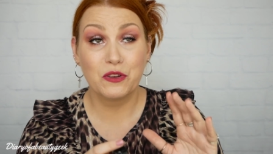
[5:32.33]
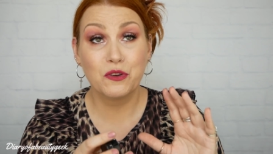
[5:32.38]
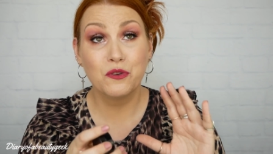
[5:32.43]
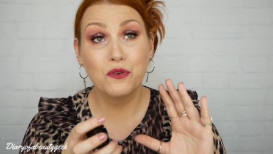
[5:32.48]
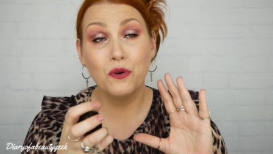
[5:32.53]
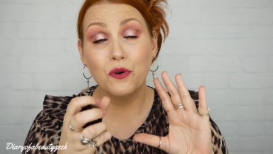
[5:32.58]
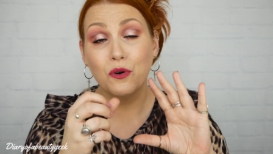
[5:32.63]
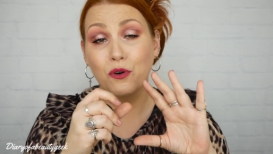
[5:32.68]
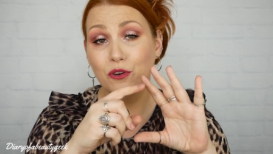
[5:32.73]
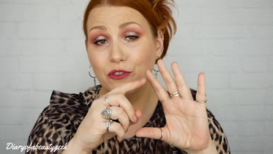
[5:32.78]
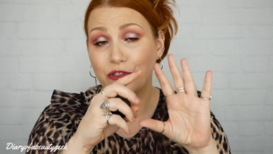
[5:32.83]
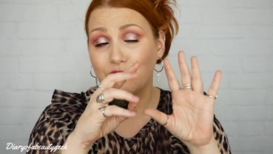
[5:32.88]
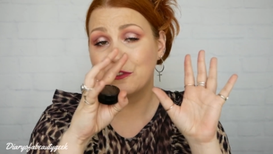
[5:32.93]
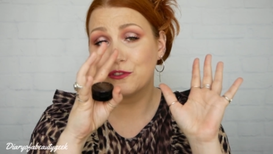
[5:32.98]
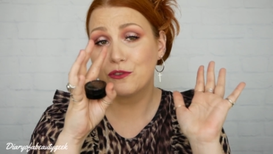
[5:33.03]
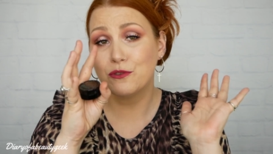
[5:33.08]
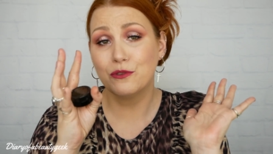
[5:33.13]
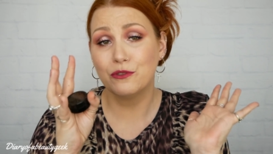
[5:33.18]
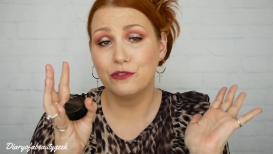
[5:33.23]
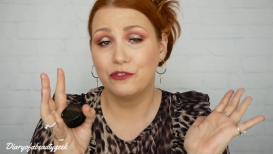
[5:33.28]
the
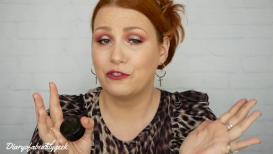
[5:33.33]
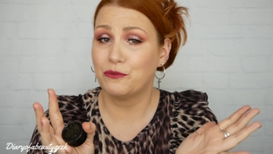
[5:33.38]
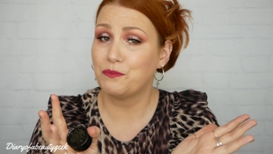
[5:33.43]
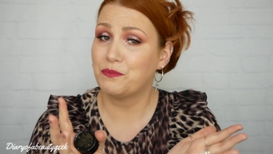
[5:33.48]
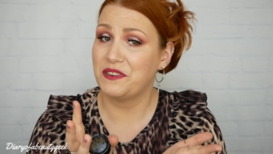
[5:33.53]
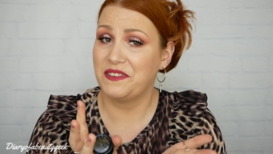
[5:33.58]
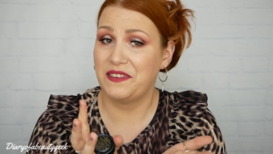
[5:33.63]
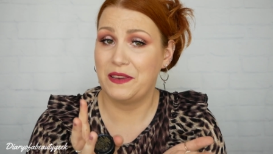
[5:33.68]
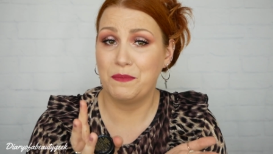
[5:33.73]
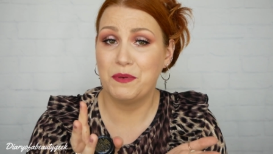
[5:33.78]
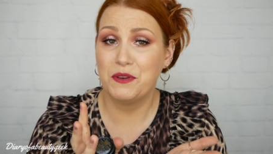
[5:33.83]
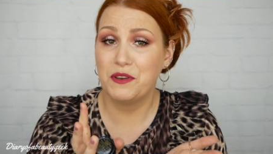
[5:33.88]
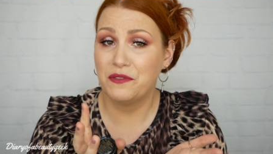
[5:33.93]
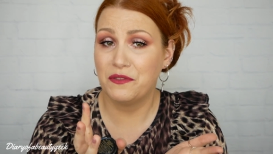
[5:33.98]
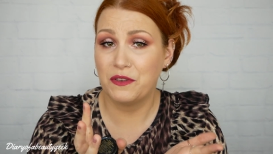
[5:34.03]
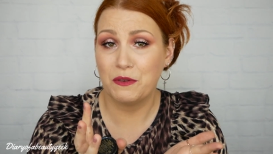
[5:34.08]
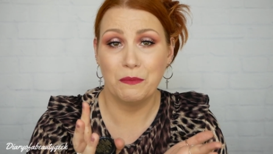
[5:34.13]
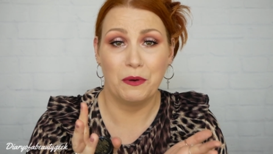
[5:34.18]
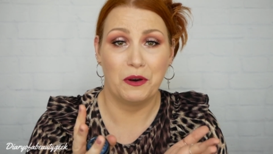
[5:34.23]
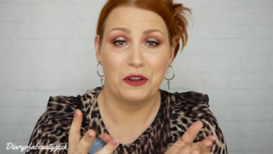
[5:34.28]
gorgeous, gorgeous, pretty
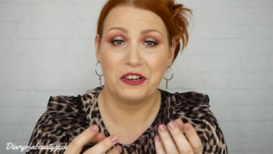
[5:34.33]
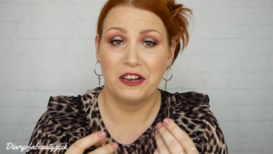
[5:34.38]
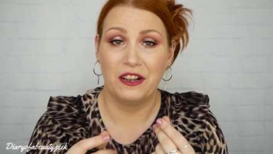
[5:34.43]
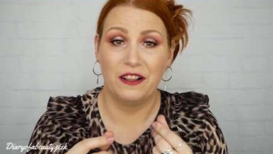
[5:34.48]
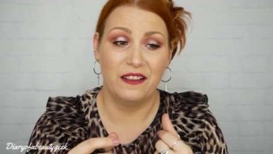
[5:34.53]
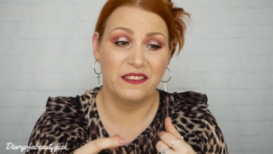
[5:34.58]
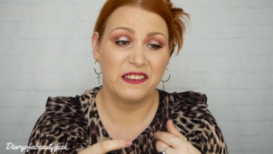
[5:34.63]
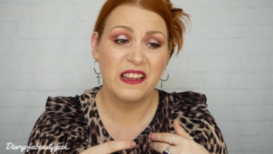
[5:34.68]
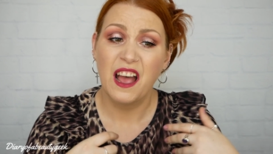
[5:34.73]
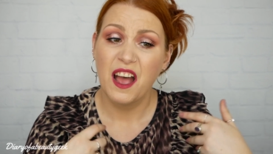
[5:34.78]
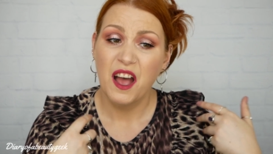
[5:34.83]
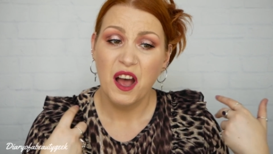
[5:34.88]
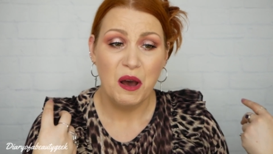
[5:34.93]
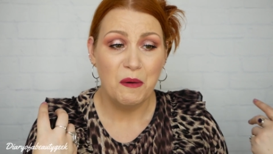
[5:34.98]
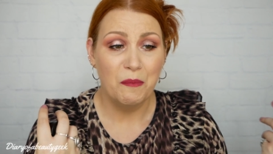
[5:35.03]
perfume bottles.